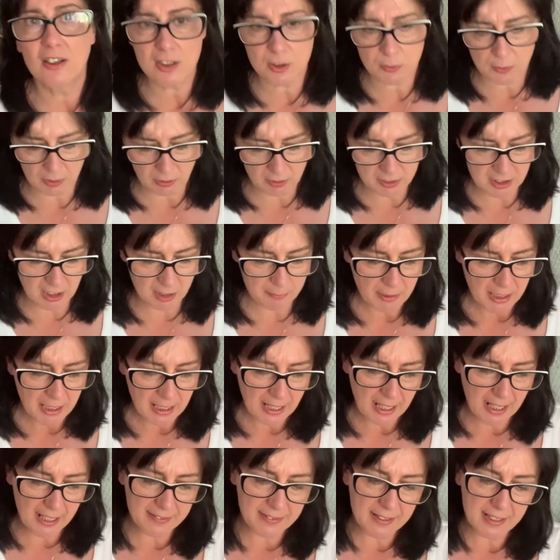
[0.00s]
quite a long time.
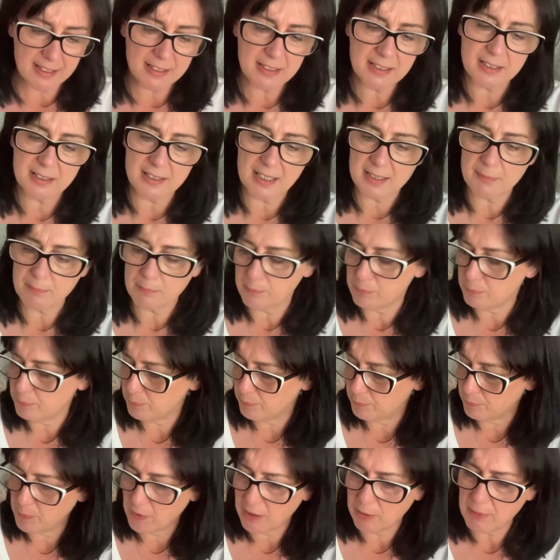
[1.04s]
And then
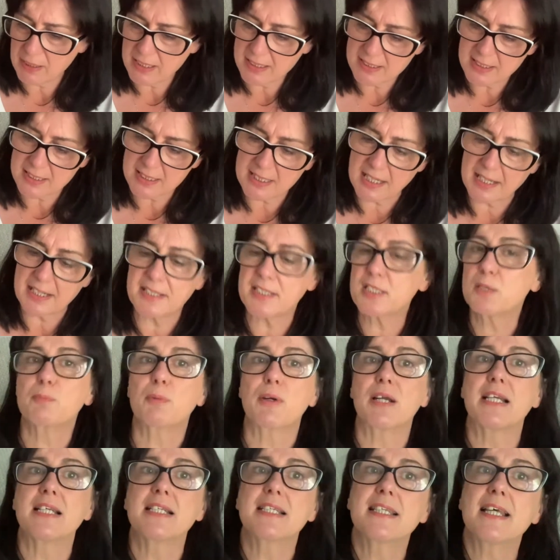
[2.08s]
when I went to
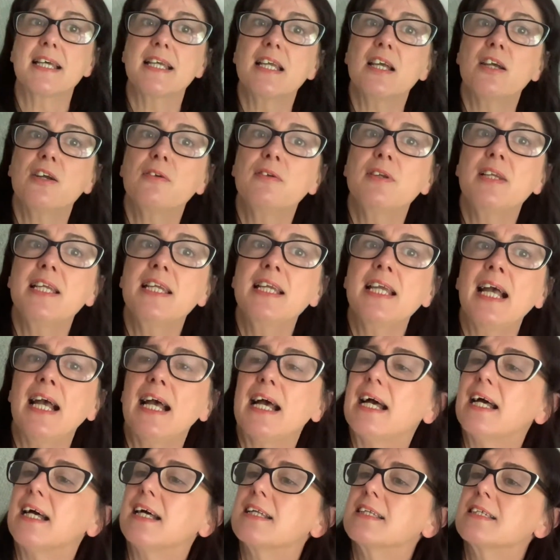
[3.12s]
Sainsbury's, they only
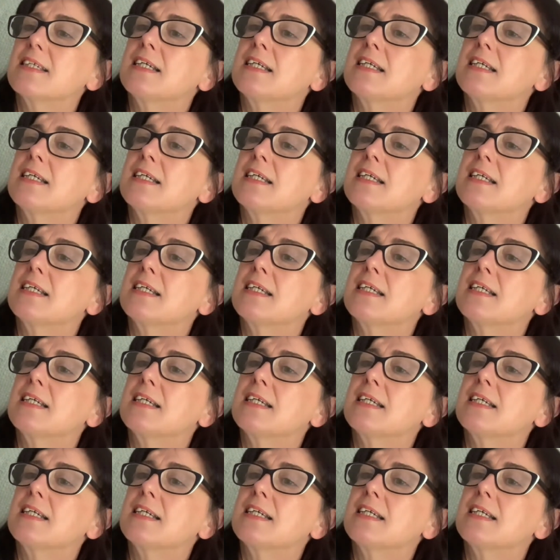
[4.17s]
had